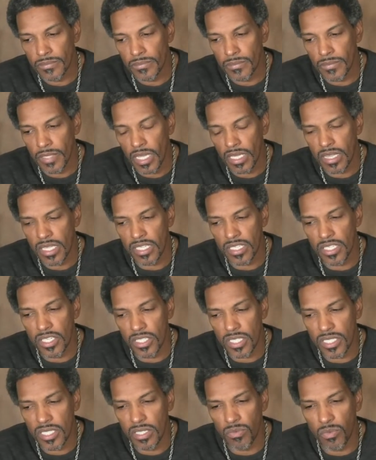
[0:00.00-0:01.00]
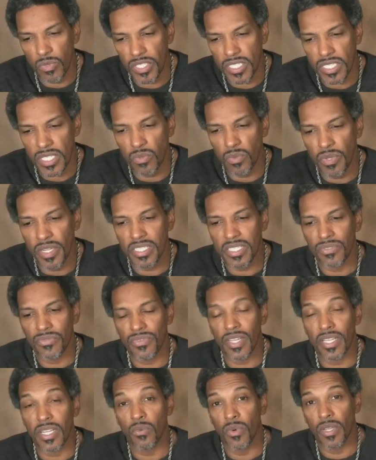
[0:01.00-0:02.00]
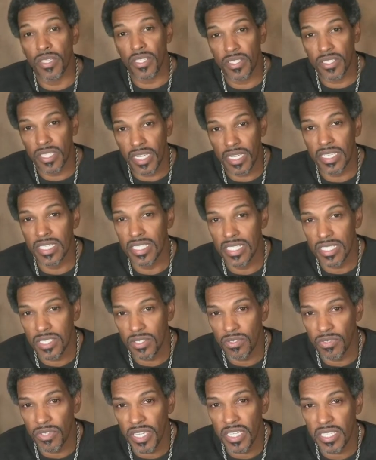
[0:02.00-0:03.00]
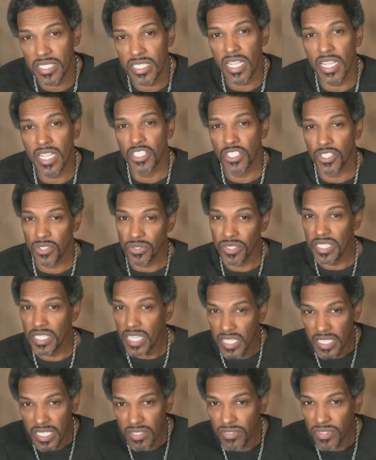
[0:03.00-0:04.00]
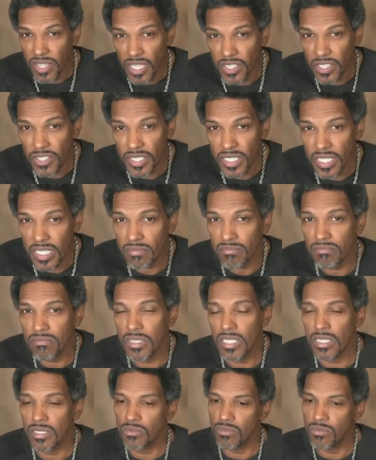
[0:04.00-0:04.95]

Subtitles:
I think we're still waiting to find out whether or not it is really stage 3 kidney failure or not. But